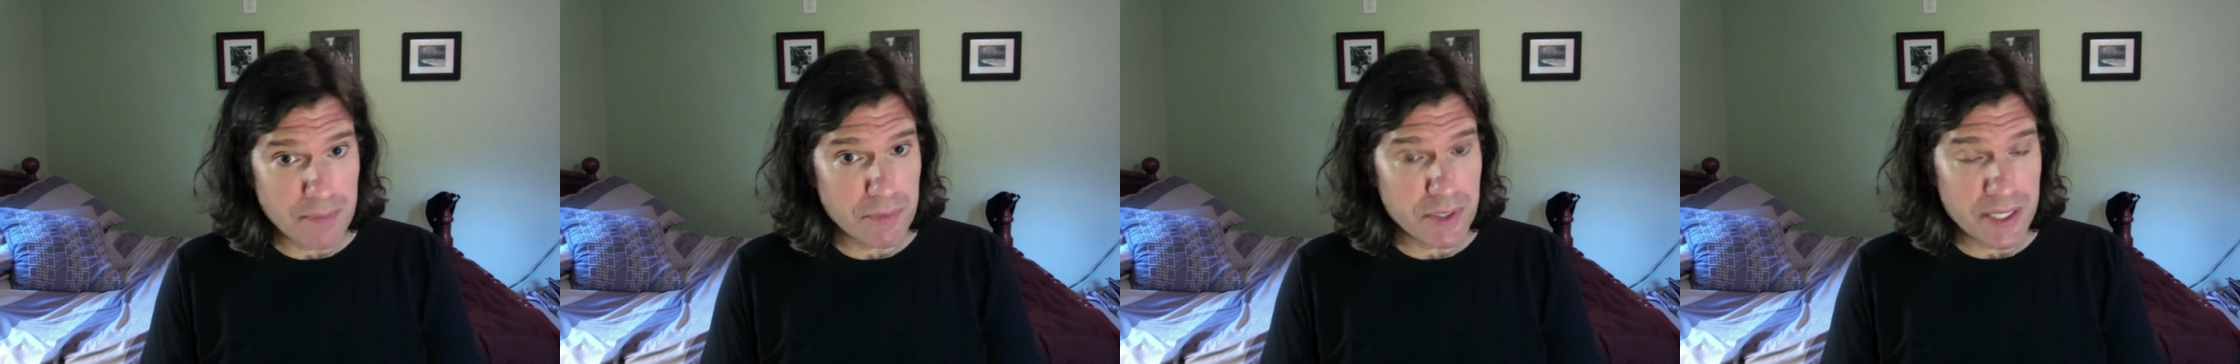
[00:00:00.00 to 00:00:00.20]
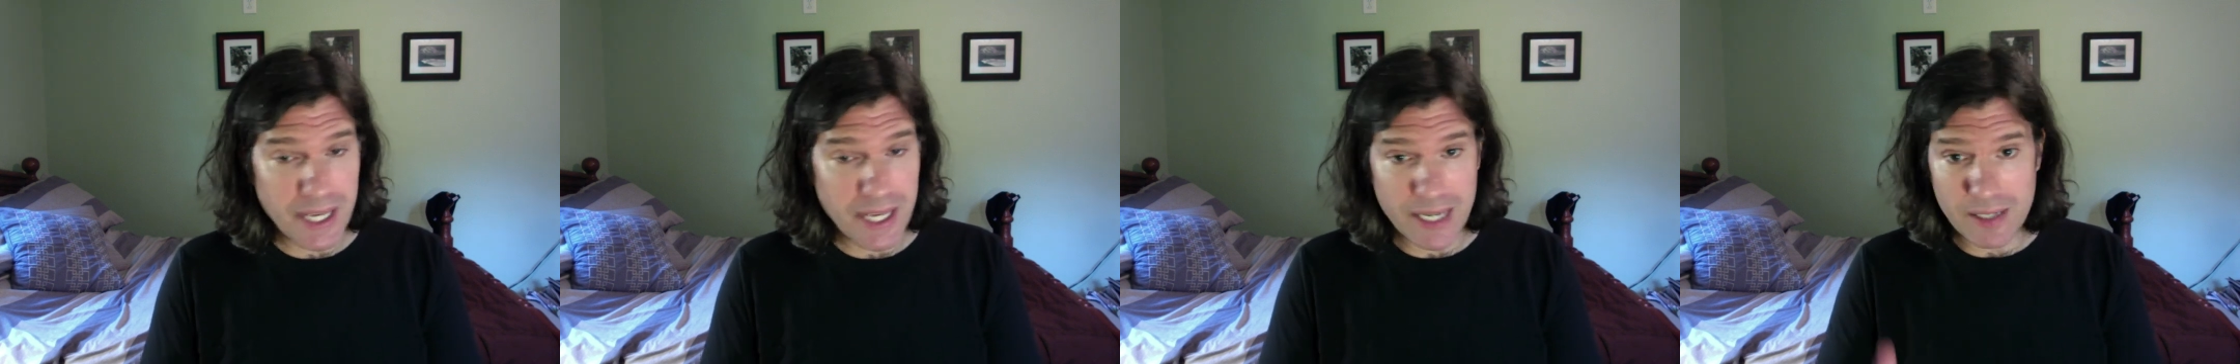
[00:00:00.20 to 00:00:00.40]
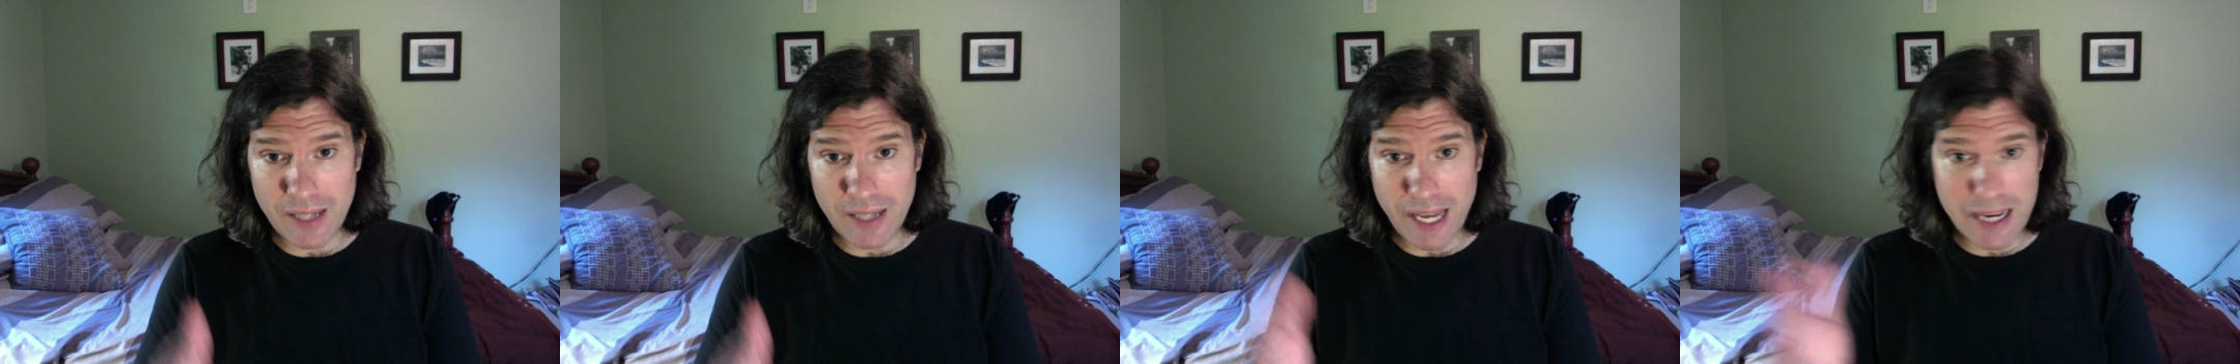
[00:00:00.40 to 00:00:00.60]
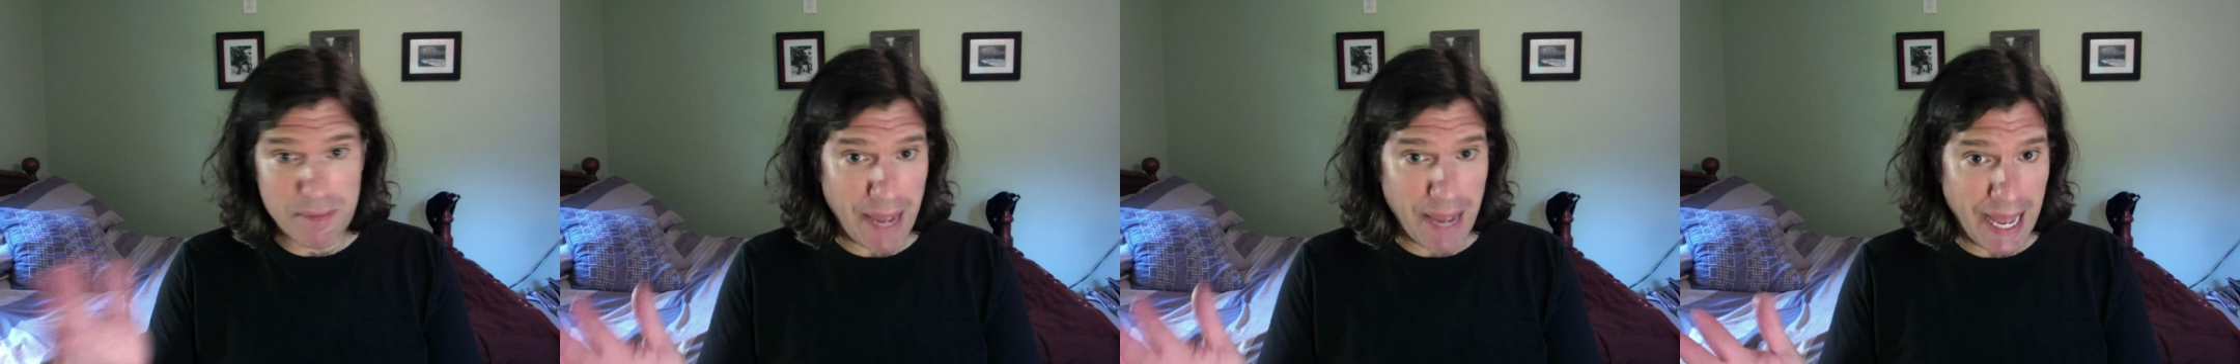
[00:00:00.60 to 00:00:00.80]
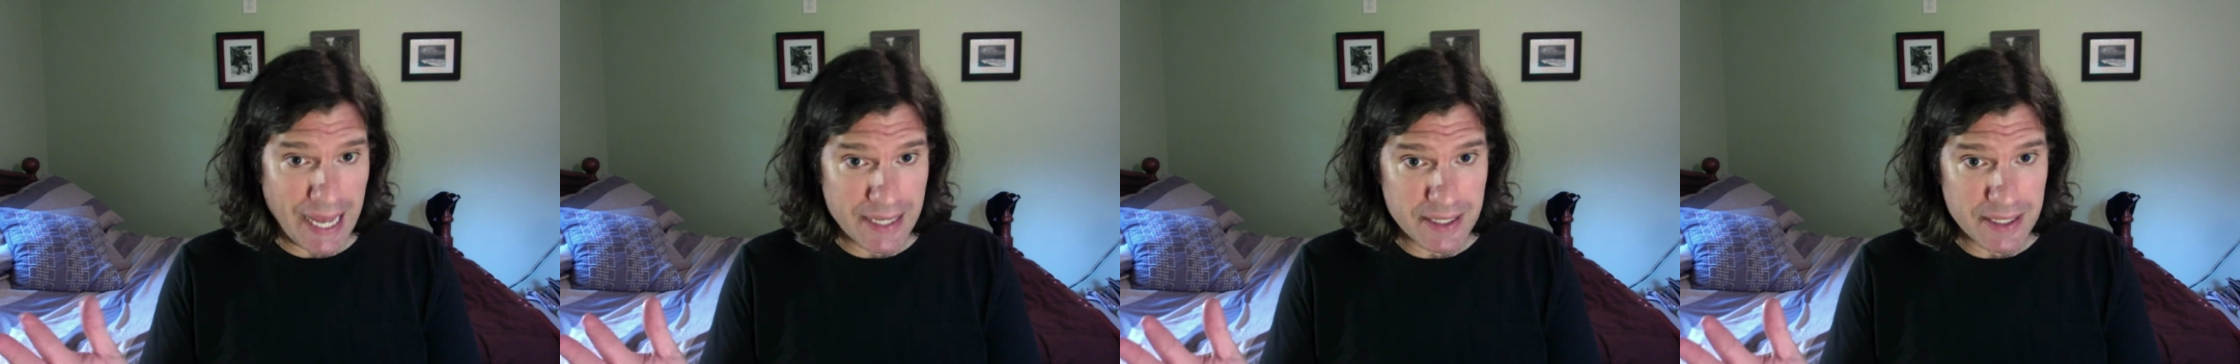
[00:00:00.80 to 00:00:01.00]
the deadline
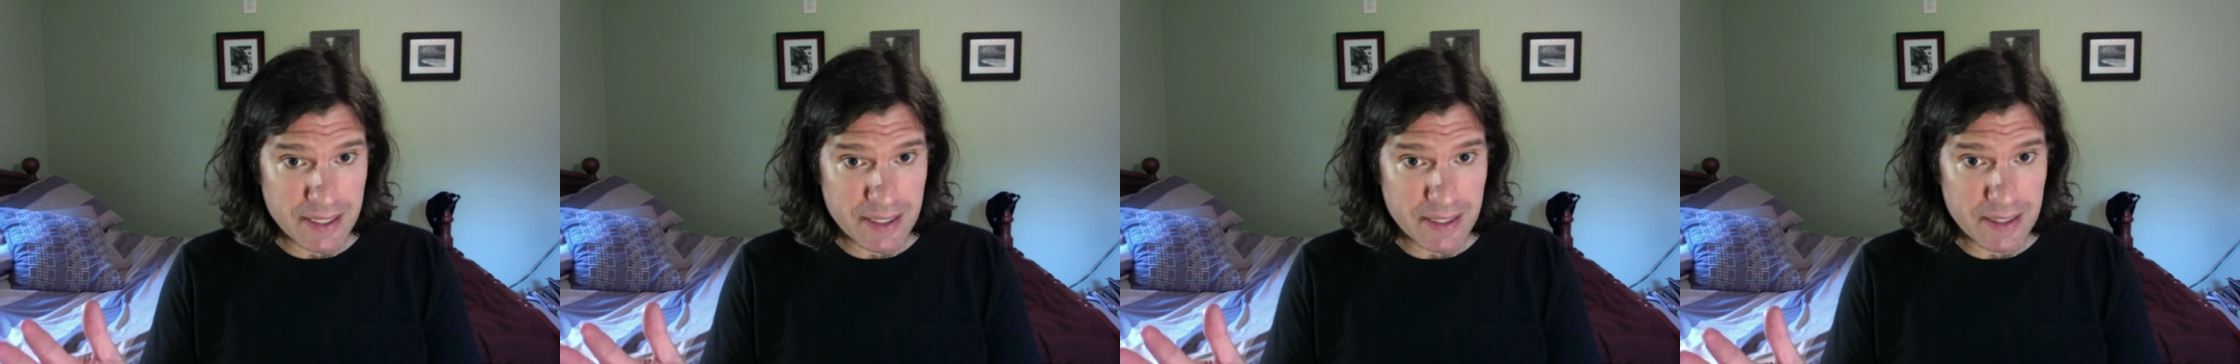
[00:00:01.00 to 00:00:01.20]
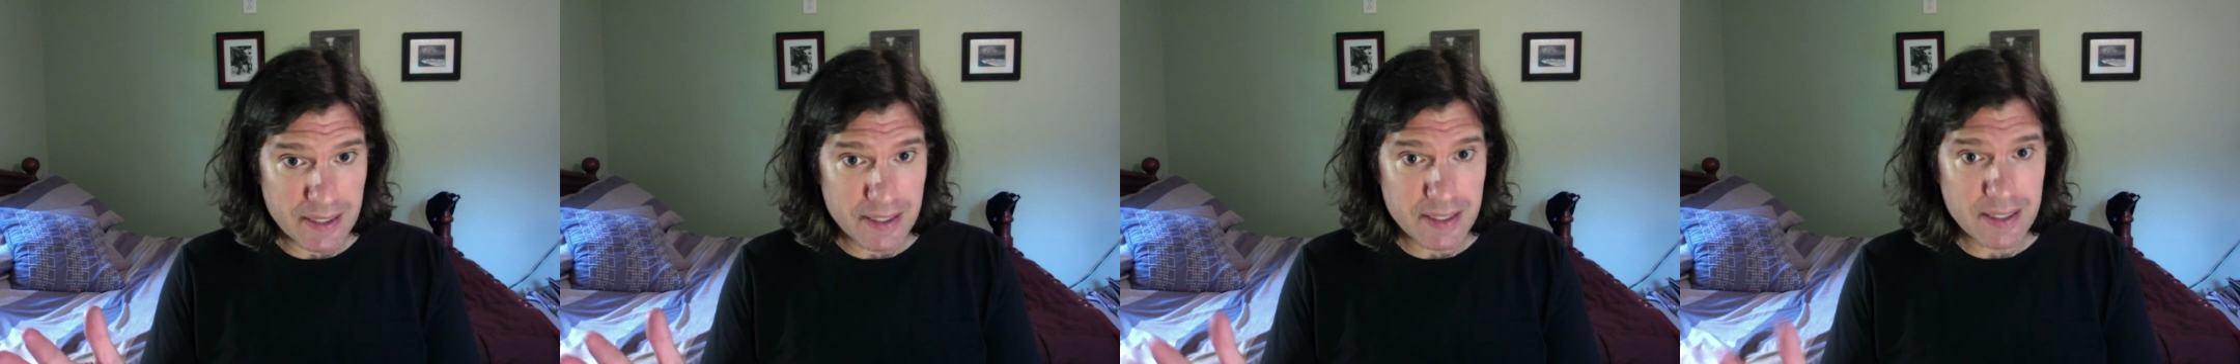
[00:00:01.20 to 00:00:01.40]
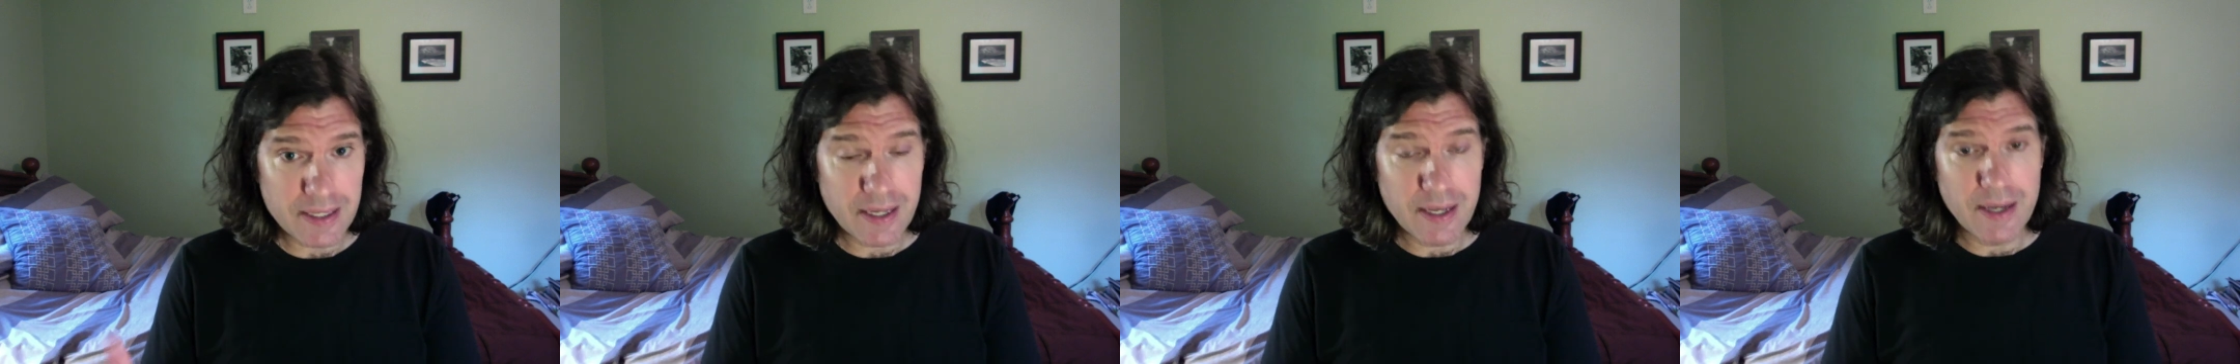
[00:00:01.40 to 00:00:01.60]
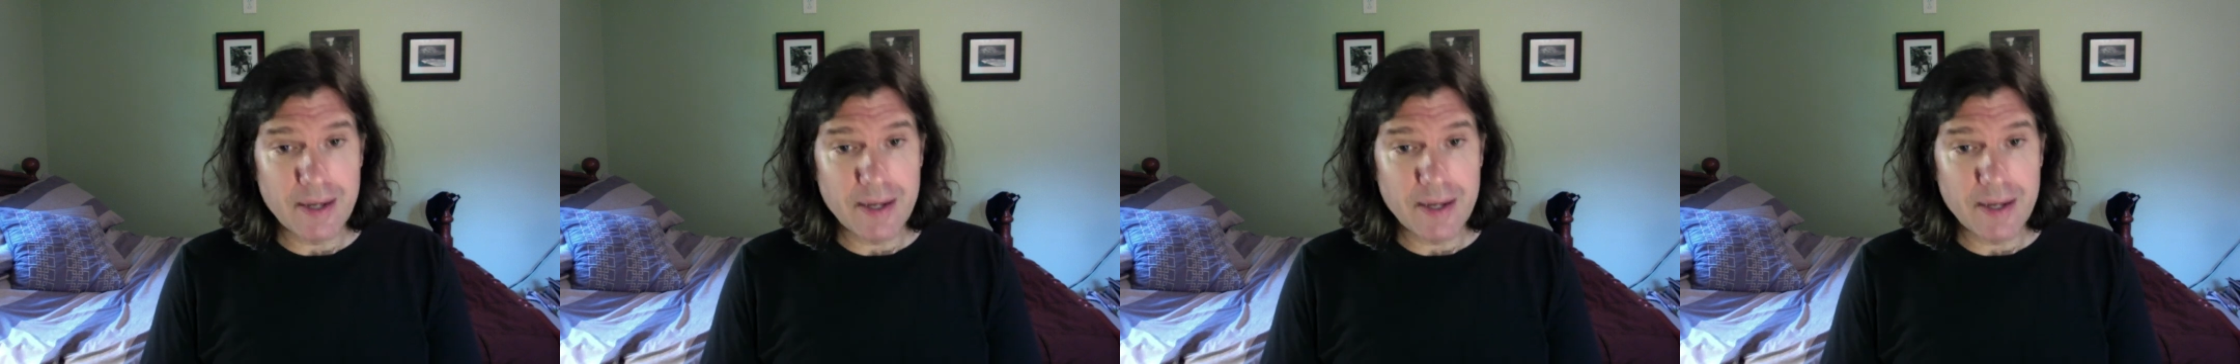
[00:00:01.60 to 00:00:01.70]
passes,